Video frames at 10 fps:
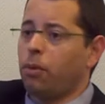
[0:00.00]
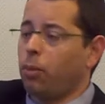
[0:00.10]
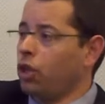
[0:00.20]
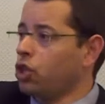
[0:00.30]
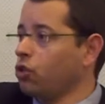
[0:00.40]

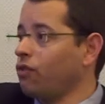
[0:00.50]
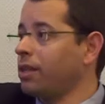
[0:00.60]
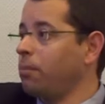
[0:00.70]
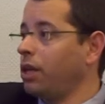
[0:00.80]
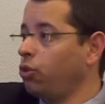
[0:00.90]
population of
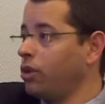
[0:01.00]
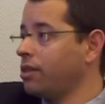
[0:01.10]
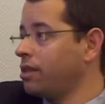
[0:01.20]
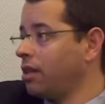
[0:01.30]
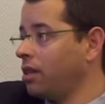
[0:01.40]
the Bedouins
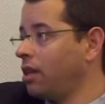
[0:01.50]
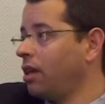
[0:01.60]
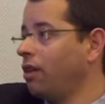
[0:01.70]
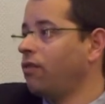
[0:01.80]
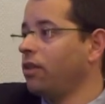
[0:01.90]
in the
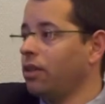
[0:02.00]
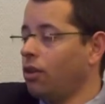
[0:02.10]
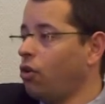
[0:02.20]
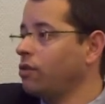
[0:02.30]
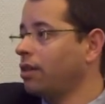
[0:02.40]
Negev
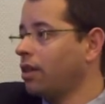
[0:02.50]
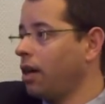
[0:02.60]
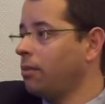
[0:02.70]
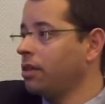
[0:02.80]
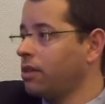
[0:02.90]
all the
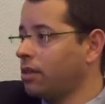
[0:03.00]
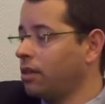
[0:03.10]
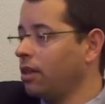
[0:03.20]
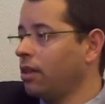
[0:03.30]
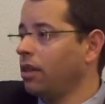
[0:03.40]
time
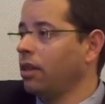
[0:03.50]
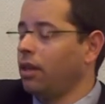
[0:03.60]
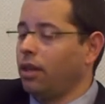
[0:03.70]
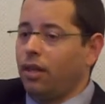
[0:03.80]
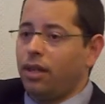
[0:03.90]

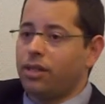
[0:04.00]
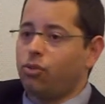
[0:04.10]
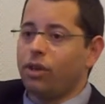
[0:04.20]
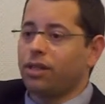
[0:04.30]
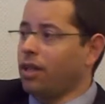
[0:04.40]
it's
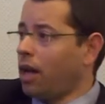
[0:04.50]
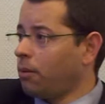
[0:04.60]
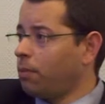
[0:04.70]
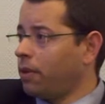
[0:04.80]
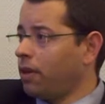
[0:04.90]
raising
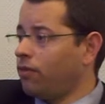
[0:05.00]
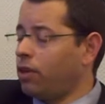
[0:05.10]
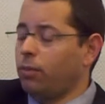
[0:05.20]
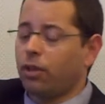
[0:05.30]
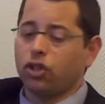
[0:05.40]
up
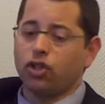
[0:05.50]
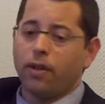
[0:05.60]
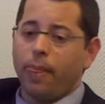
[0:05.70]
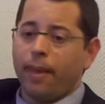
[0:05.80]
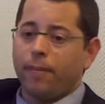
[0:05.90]
very much.
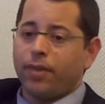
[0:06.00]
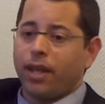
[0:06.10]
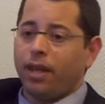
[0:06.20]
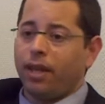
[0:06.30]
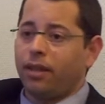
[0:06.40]

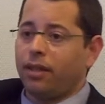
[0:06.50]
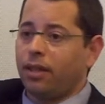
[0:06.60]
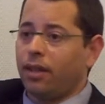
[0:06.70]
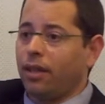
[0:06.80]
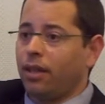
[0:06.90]
And
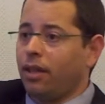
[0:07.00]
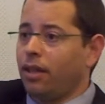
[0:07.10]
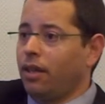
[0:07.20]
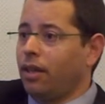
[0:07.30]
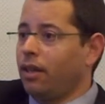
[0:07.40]

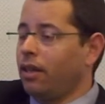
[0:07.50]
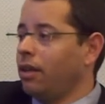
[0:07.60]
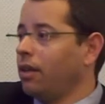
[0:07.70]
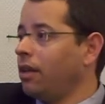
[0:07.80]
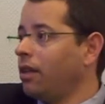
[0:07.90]

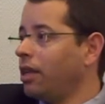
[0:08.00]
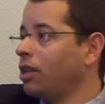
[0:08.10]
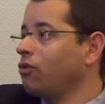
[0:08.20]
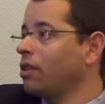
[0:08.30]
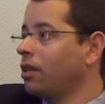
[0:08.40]
in the
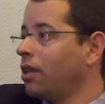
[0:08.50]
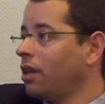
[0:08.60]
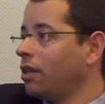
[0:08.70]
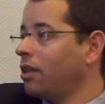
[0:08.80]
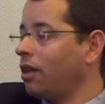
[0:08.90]
end of the
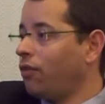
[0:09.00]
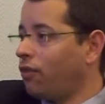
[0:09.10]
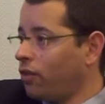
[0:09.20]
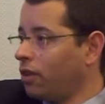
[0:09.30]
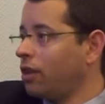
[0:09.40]
day, if
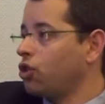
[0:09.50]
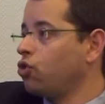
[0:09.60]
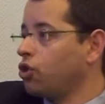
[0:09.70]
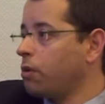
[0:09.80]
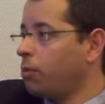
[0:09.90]
the
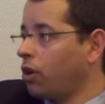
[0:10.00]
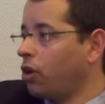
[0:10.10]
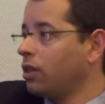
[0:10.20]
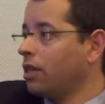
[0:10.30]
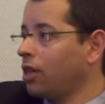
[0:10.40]
Jewish people
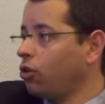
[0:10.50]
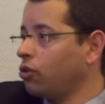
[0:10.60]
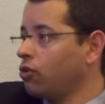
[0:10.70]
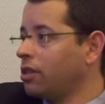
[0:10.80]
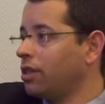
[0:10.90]
are not going
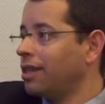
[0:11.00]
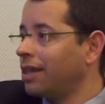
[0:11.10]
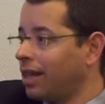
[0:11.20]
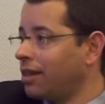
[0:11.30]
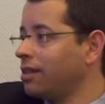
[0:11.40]
to sit
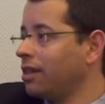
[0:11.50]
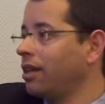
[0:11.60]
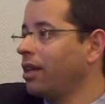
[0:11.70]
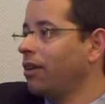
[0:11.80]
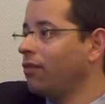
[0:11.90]
not in the
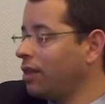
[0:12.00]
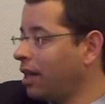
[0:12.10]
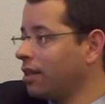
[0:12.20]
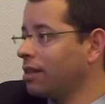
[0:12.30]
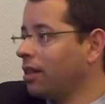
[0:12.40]
Negev,
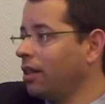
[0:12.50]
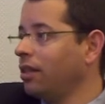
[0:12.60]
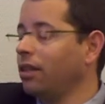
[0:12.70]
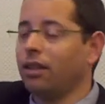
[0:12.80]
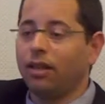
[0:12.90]
not in the
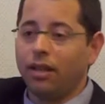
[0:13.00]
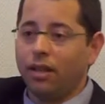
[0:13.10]
Galil,